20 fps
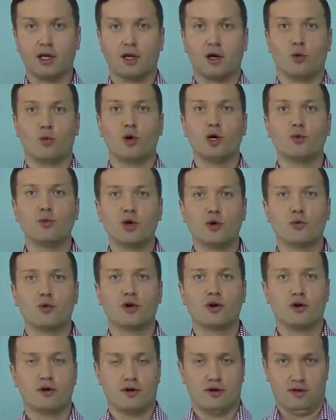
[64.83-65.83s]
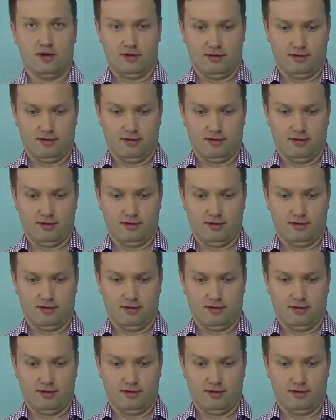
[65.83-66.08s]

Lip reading: When we were